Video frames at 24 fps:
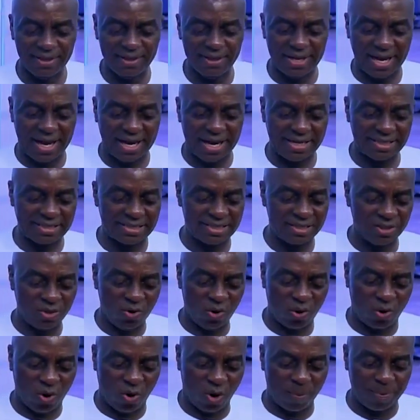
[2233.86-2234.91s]
There is
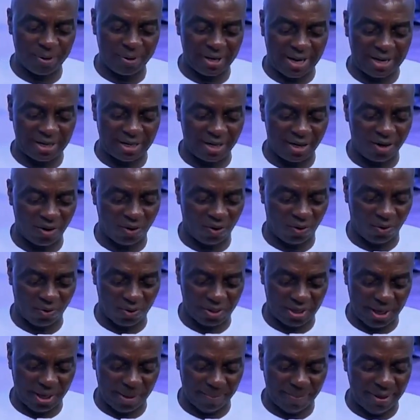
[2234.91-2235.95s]
no copyright law
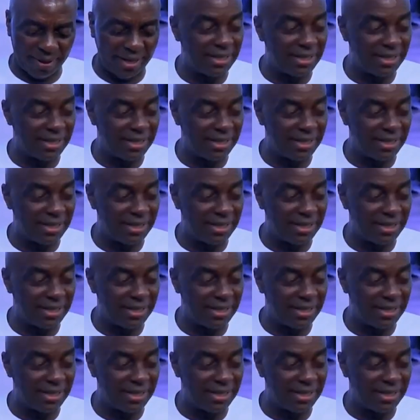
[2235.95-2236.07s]
that